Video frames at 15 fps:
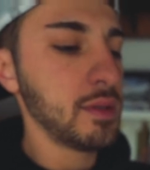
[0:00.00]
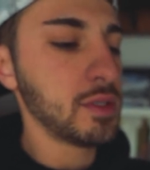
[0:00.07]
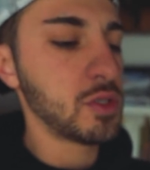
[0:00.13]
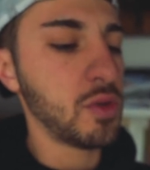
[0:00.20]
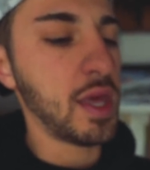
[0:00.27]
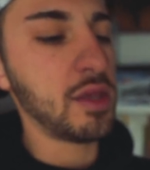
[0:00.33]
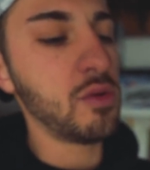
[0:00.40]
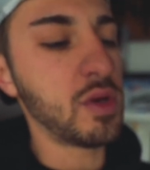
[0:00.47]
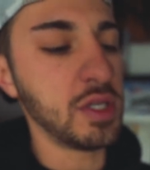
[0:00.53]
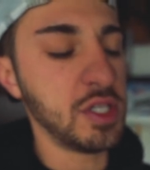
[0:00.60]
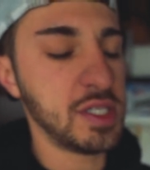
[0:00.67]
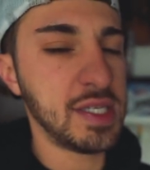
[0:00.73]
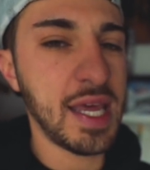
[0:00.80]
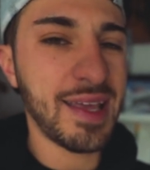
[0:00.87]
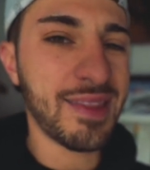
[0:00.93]
so that you can
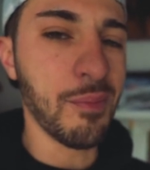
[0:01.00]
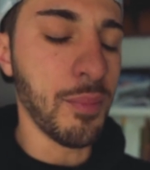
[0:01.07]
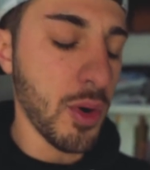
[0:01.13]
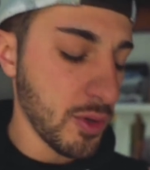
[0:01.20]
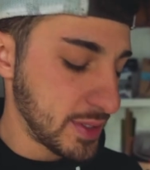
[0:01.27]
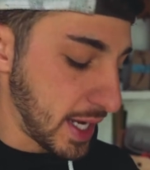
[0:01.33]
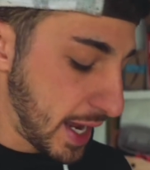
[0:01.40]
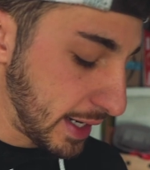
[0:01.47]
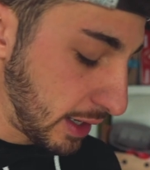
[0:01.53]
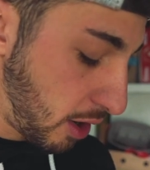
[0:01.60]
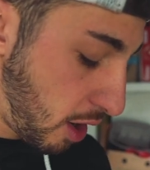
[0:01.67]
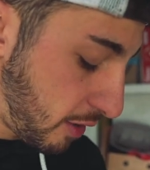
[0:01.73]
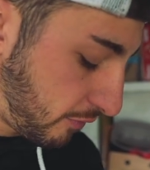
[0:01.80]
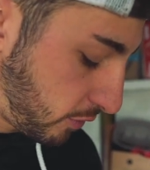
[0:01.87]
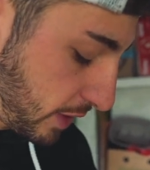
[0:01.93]
just take the bolt on and off.